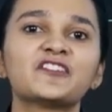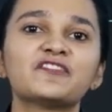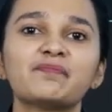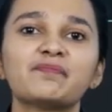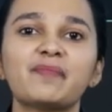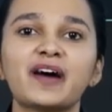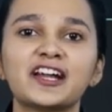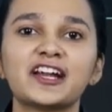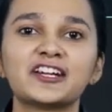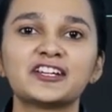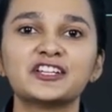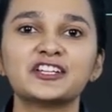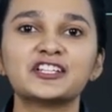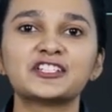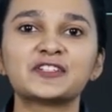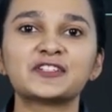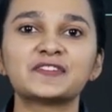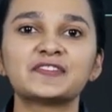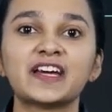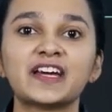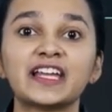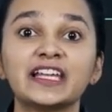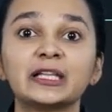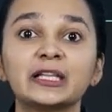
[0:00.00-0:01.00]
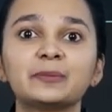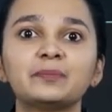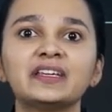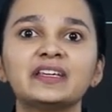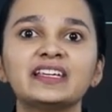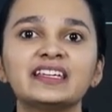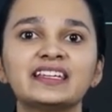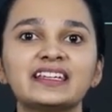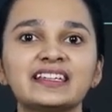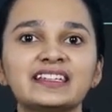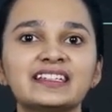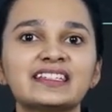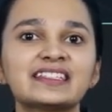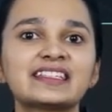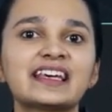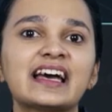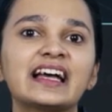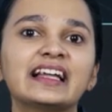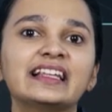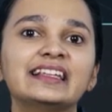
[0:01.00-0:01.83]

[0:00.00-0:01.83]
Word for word: of partners of LLP is